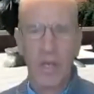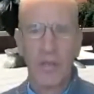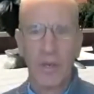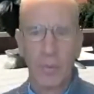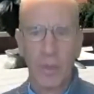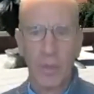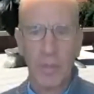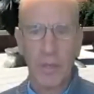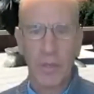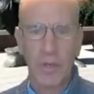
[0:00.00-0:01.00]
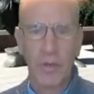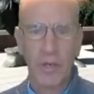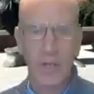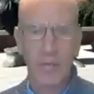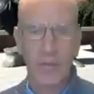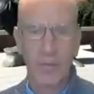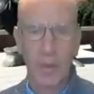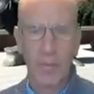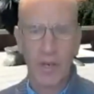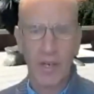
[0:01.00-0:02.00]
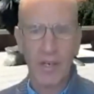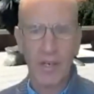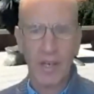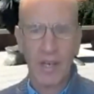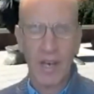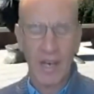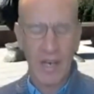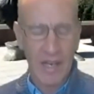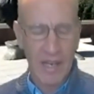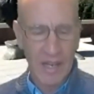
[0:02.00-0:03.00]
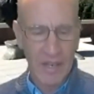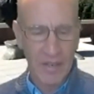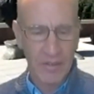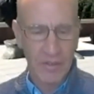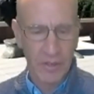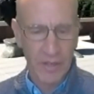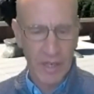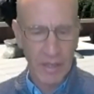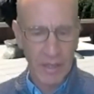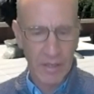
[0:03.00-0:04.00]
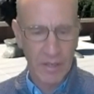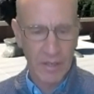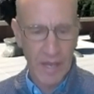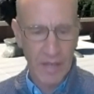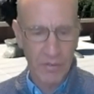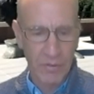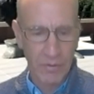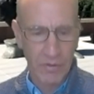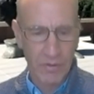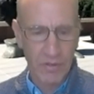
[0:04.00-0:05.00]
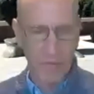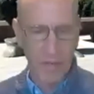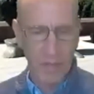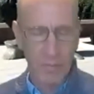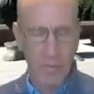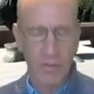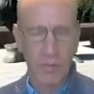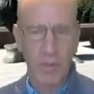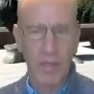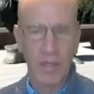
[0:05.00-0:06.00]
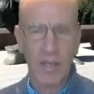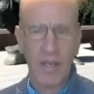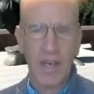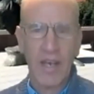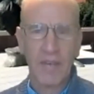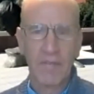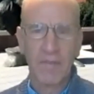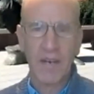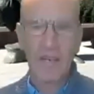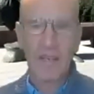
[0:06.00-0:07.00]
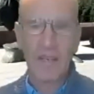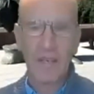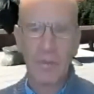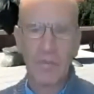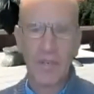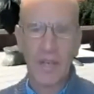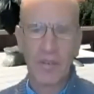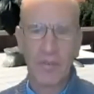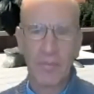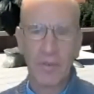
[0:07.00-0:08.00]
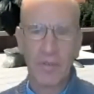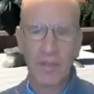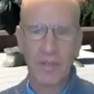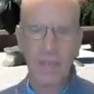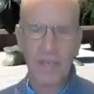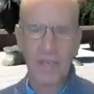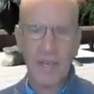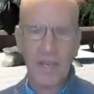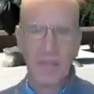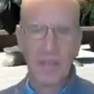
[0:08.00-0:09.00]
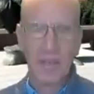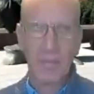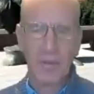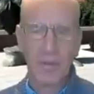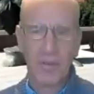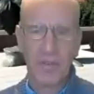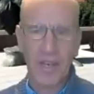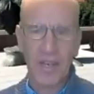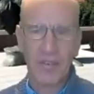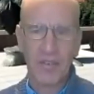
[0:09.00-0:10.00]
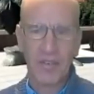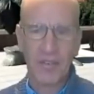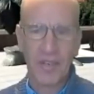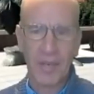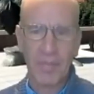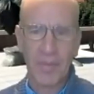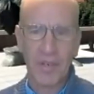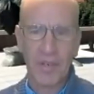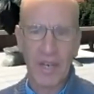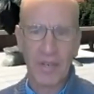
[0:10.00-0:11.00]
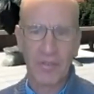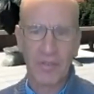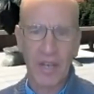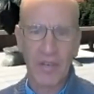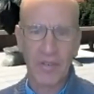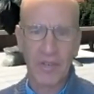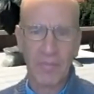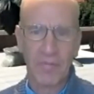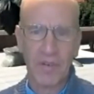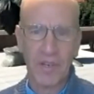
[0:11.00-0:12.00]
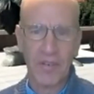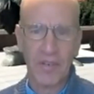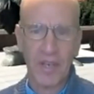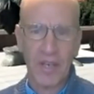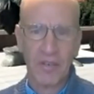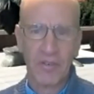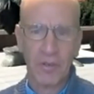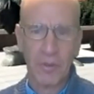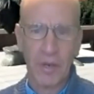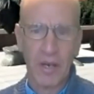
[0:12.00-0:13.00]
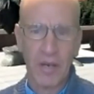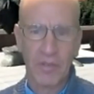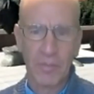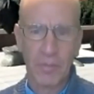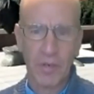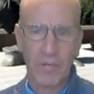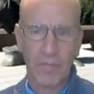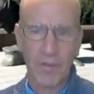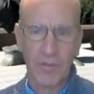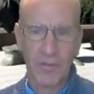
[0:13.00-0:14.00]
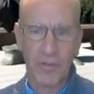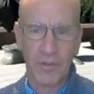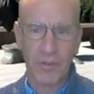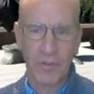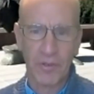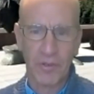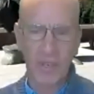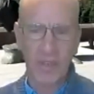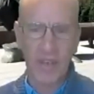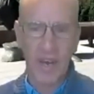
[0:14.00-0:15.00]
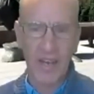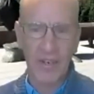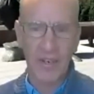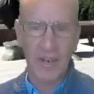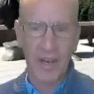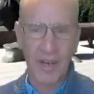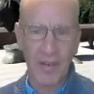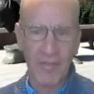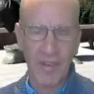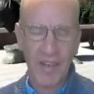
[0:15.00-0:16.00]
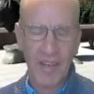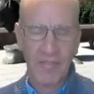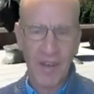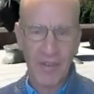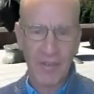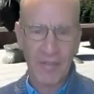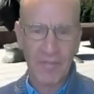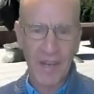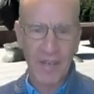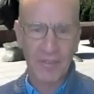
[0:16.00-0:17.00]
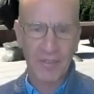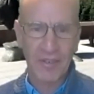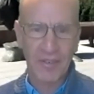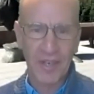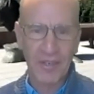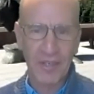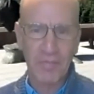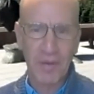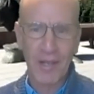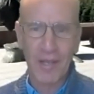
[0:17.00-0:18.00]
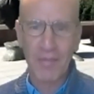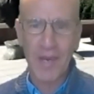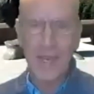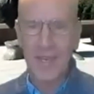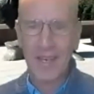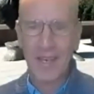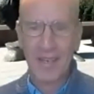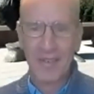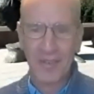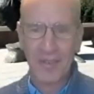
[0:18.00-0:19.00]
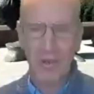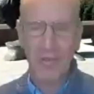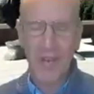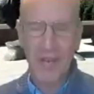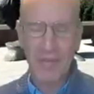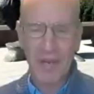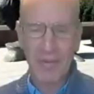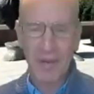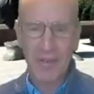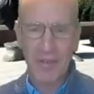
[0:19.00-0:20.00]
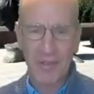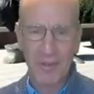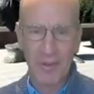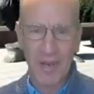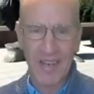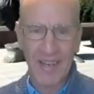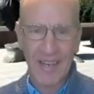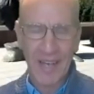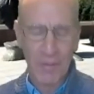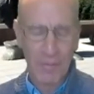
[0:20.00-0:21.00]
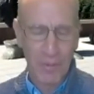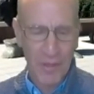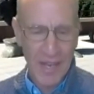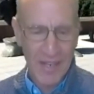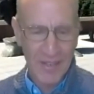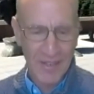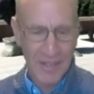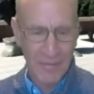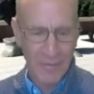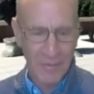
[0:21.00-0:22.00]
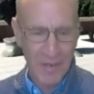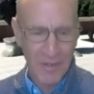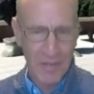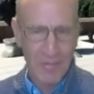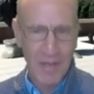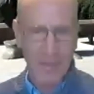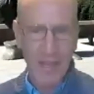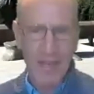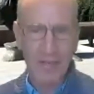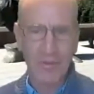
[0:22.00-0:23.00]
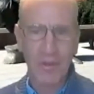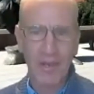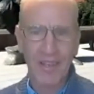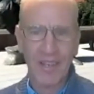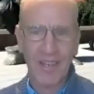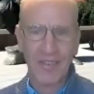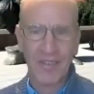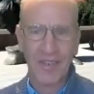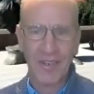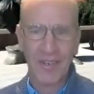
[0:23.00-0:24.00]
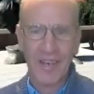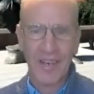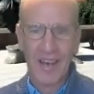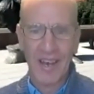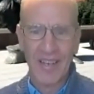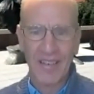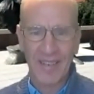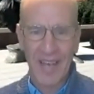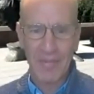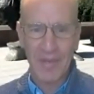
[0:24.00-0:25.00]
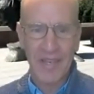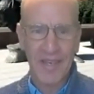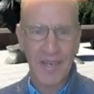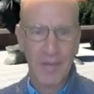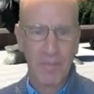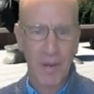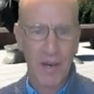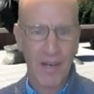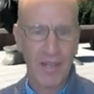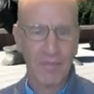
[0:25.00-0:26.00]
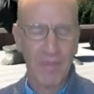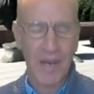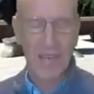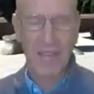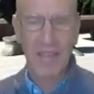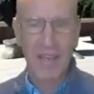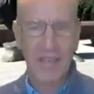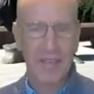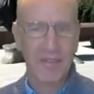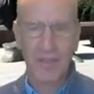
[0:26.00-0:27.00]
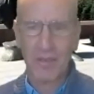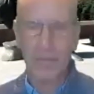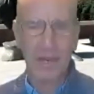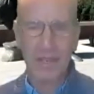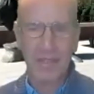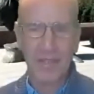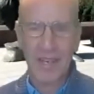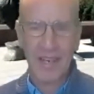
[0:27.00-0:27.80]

There will be a recording of this webinar, and you'll get a link to that as soon as it's available as well. And finally, we've announced recently that computer science has set up an endowed scholarship fund to support future students in honor of founding faculty such as Paul and Mike. So if anybody wants to help with that, you'll get information about that as well. So Tammy, Paul, Mike, thank you so much.